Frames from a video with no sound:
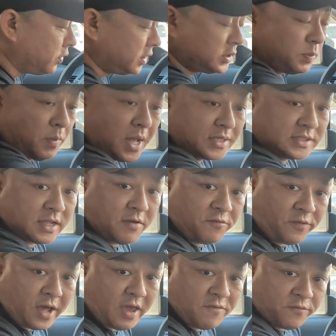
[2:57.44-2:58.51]
this Mazda
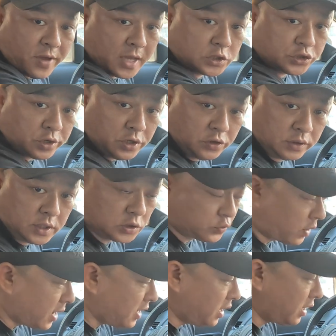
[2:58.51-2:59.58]
5 factory units
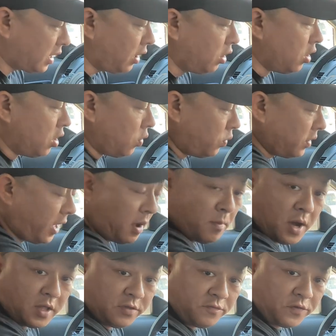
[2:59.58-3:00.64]
right here without
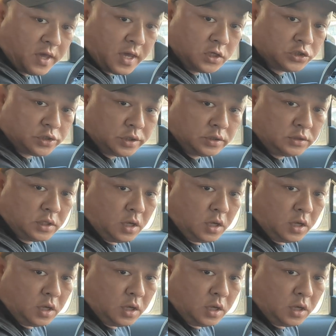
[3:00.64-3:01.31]
modification